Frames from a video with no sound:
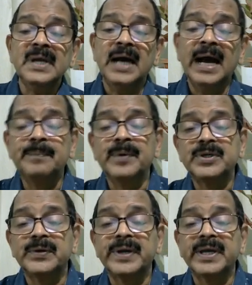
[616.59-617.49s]

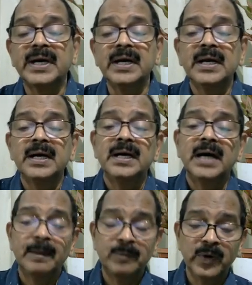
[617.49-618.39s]
hypotonia,
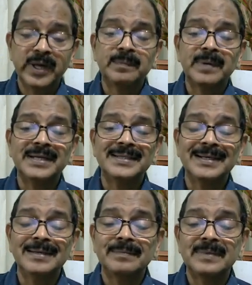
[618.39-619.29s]
upgoing
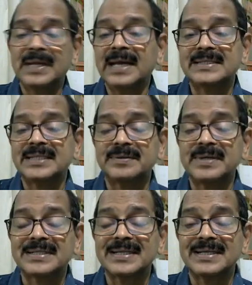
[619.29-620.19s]
plantar
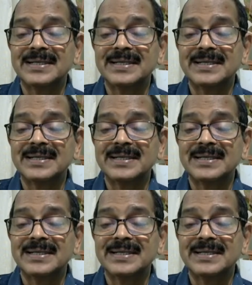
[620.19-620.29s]
accentuation.